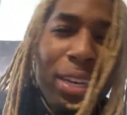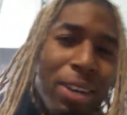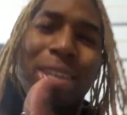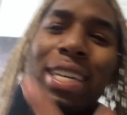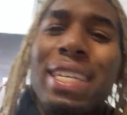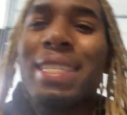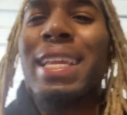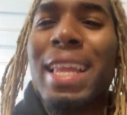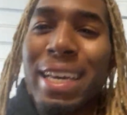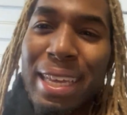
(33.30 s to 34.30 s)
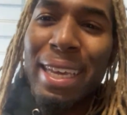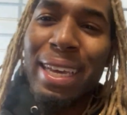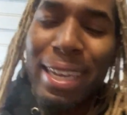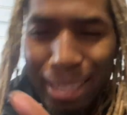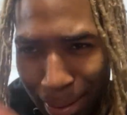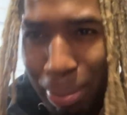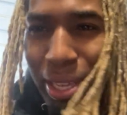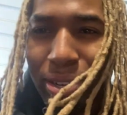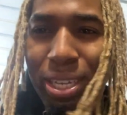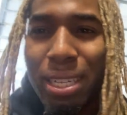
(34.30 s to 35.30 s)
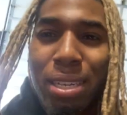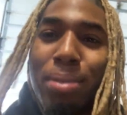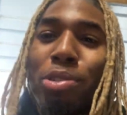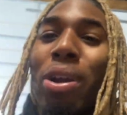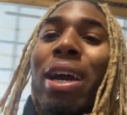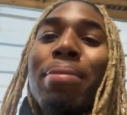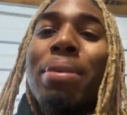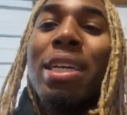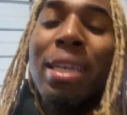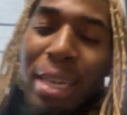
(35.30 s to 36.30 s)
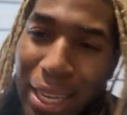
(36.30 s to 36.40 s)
go ahead, hit that like, hit that bell, hit that subscribe, man.